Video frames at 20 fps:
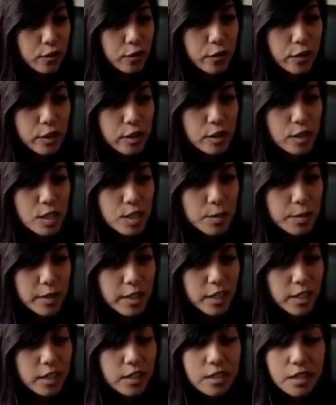for the field
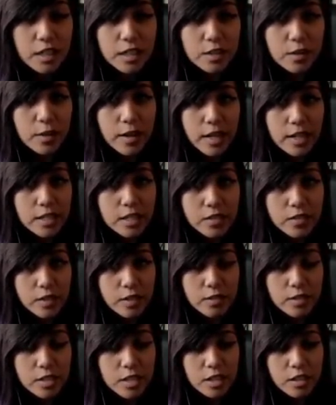spell. I don't
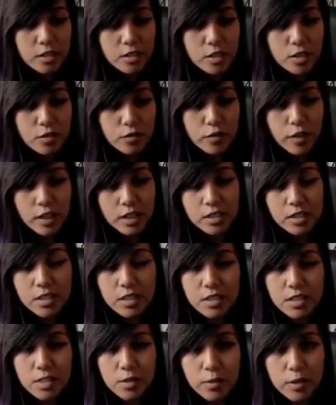activate Retainer's effect
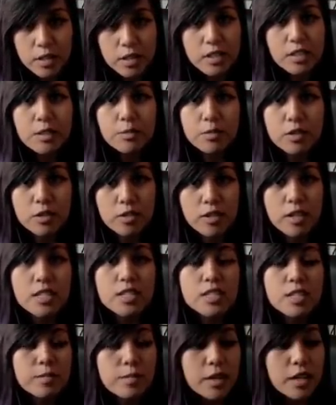because I want to keep the
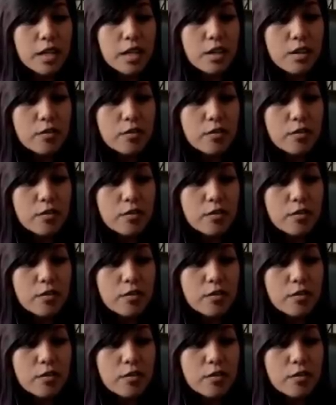Grace in my